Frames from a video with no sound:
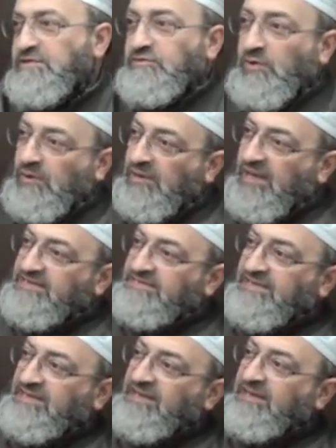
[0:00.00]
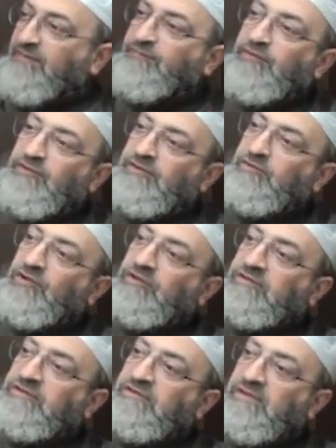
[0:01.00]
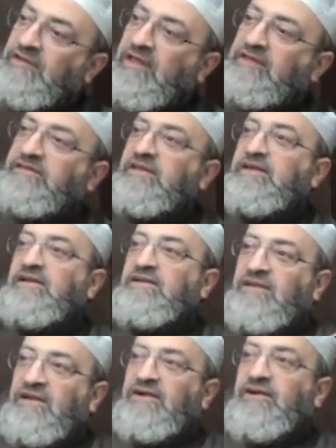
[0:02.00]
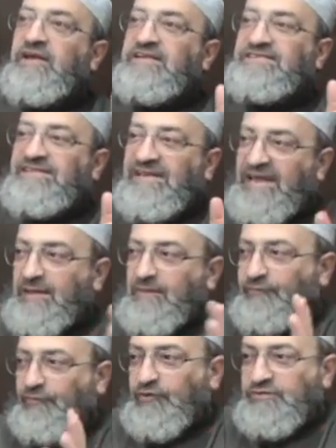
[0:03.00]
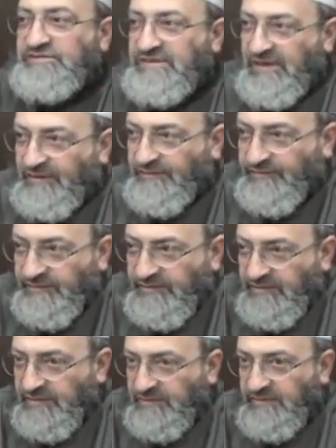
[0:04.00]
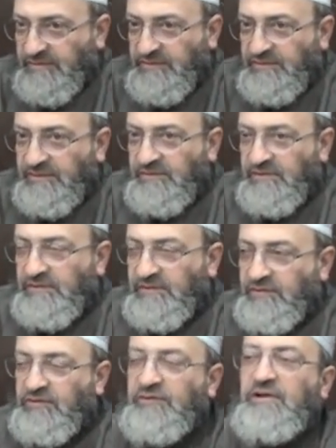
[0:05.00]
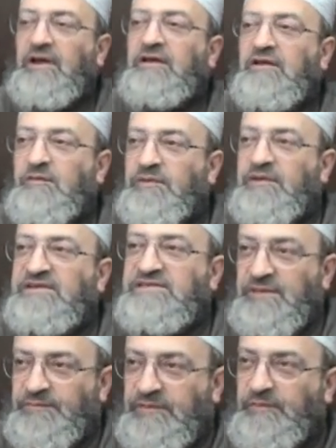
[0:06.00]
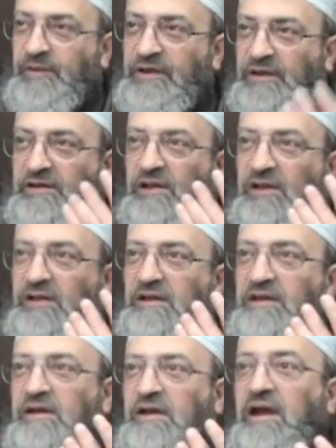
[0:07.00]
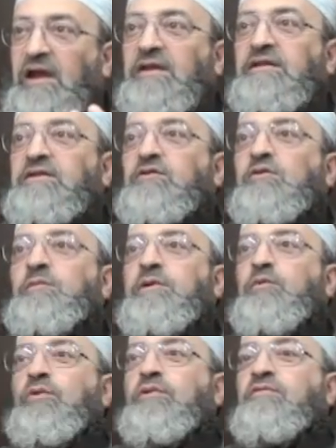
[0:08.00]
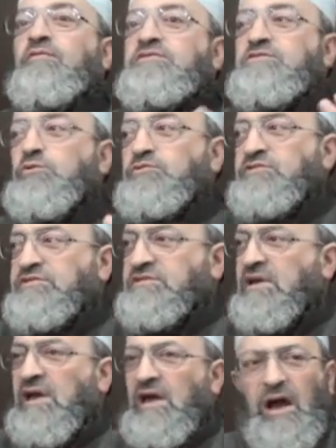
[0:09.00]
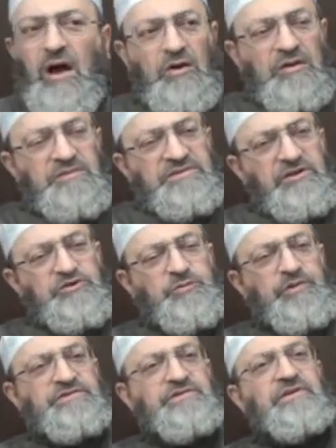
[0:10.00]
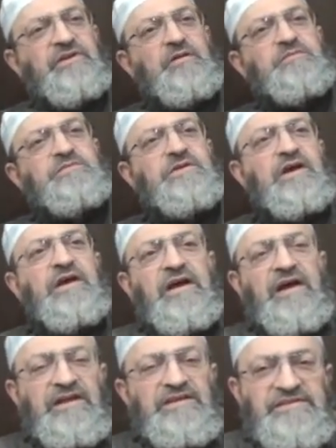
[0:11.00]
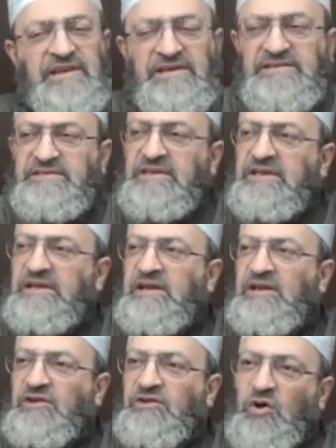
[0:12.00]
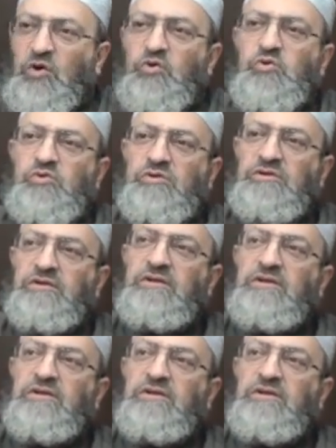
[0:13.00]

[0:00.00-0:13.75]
So Allah is saying, if you don't declare Islam for yourself, you're not going to be accepted by Allah, and you'll be one of those losers. How come such person comes and says, no,